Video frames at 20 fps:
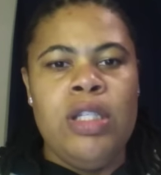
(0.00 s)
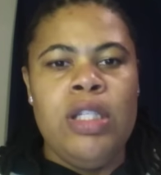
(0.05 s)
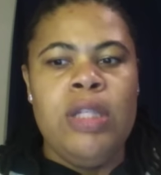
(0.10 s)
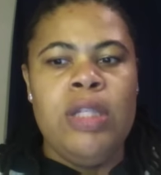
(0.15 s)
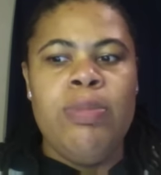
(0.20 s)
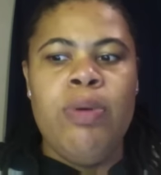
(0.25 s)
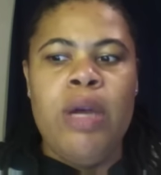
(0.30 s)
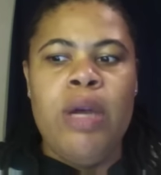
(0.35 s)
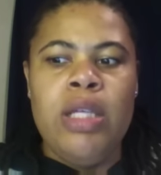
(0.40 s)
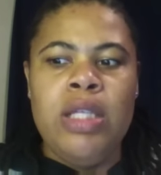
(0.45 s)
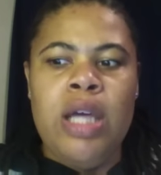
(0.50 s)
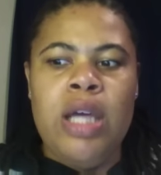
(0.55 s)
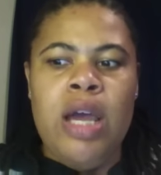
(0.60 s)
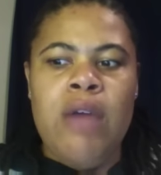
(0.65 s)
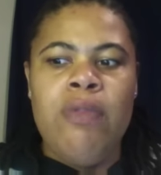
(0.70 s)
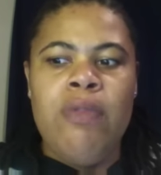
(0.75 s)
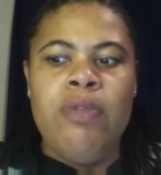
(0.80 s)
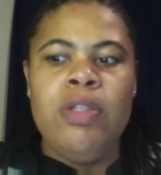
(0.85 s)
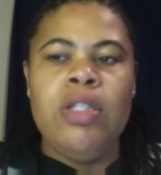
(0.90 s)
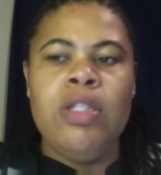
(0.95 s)
this press
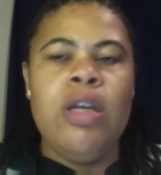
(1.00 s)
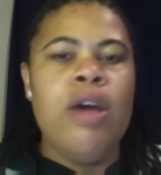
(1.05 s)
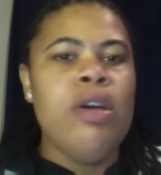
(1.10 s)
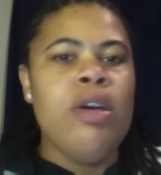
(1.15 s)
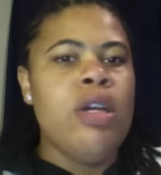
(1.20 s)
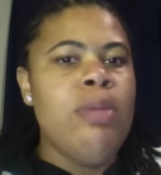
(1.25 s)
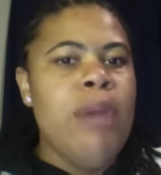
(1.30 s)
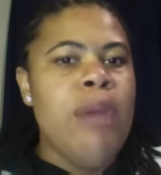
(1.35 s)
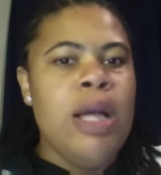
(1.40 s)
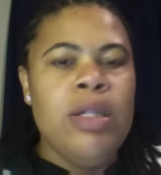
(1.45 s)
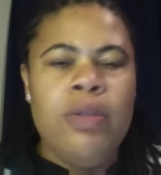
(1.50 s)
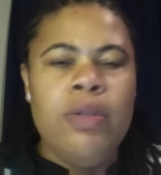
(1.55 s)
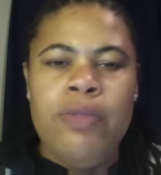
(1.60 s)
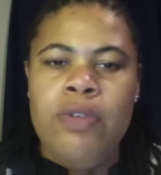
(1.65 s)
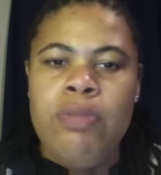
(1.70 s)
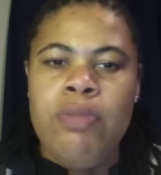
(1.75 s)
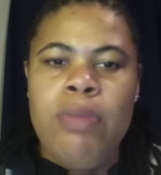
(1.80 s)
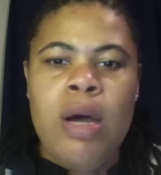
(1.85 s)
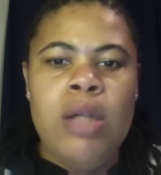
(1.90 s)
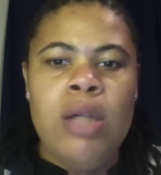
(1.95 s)
conference talking about the
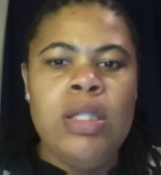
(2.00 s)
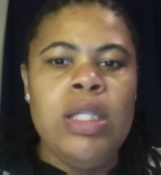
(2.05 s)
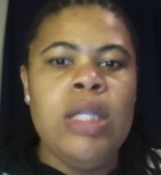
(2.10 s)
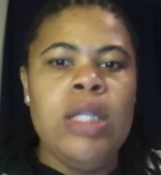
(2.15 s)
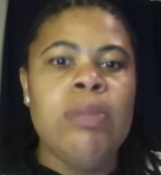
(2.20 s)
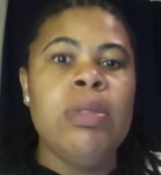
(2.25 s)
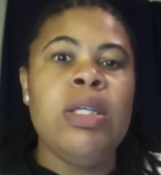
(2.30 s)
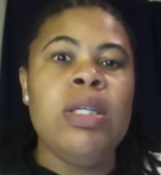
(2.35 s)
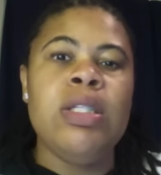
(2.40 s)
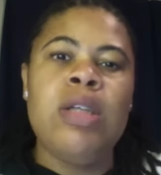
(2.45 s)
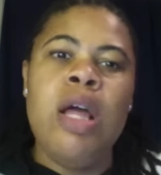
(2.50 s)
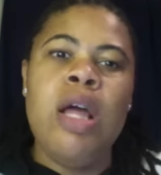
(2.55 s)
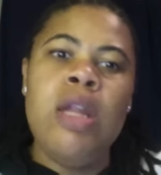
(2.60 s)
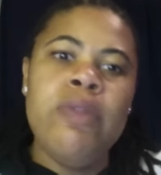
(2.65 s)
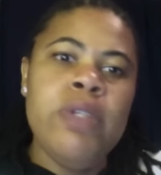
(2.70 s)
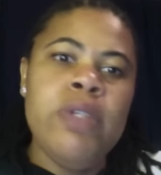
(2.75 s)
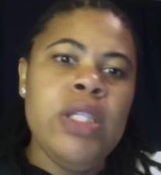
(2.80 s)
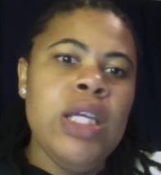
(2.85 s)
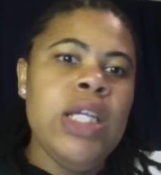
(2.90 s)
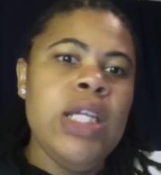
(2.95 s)
football team. Because all of
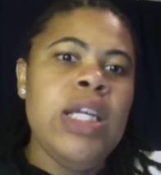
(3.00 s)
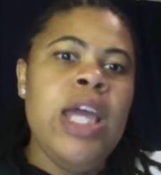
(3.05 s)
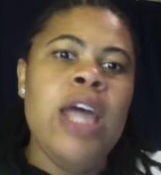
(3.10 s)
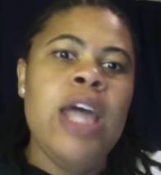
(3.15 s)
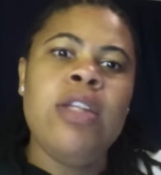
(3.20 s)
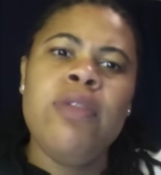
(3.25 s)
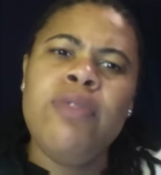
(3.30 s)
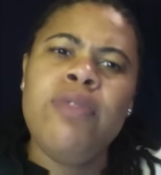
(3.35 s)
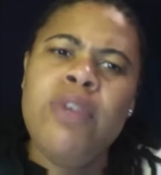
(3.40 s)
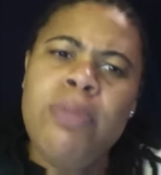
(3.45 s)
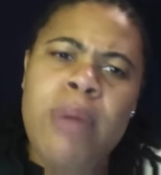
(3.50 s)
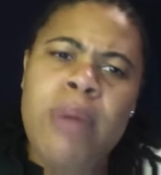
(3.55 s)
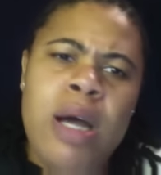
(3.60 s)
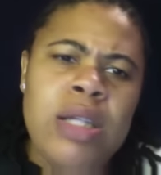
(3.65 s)
a sudden now the football